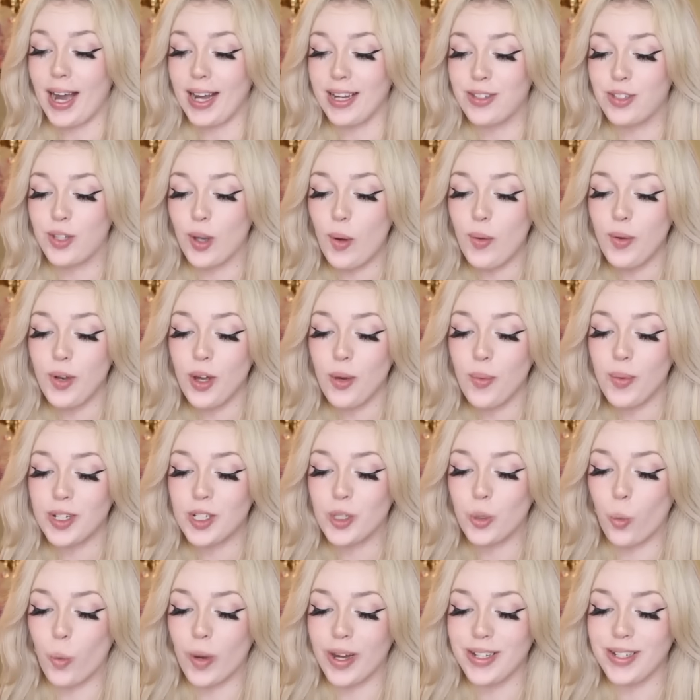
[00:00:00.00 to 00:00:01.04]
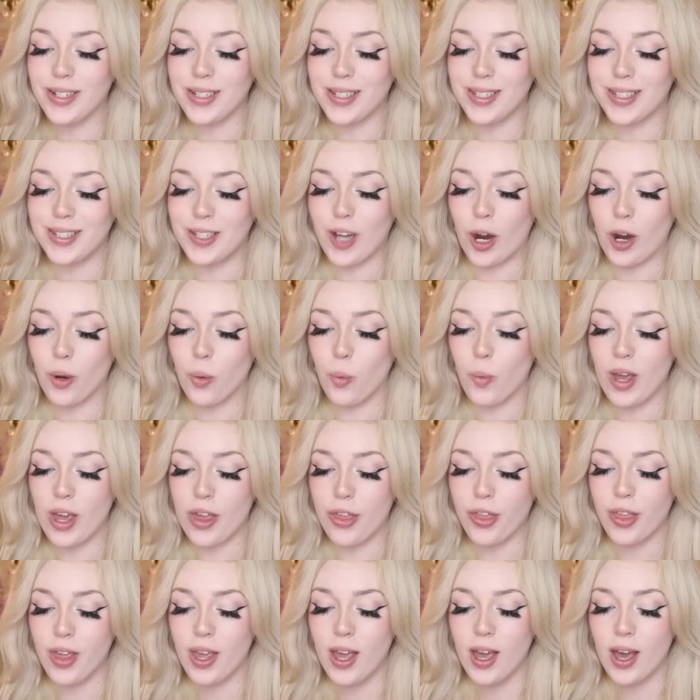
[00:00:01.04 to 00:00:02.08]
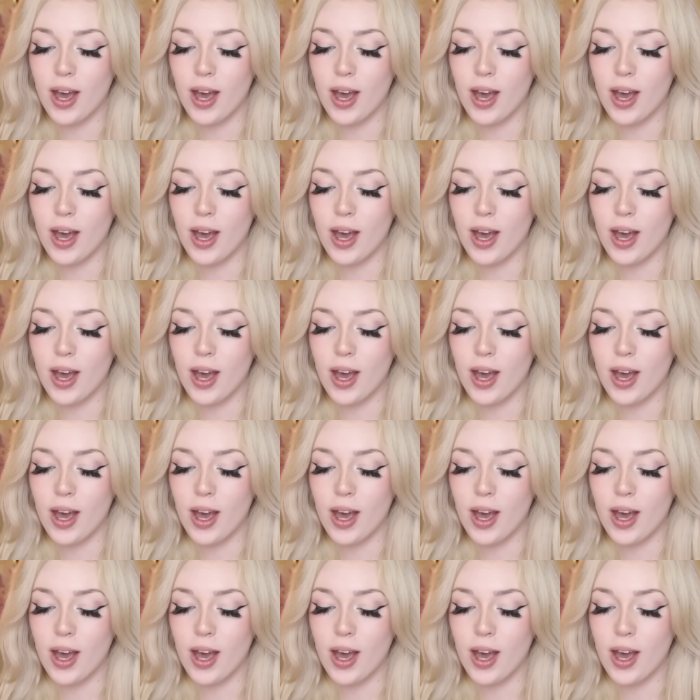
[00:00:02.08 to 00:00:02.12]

I don't know which one to start with.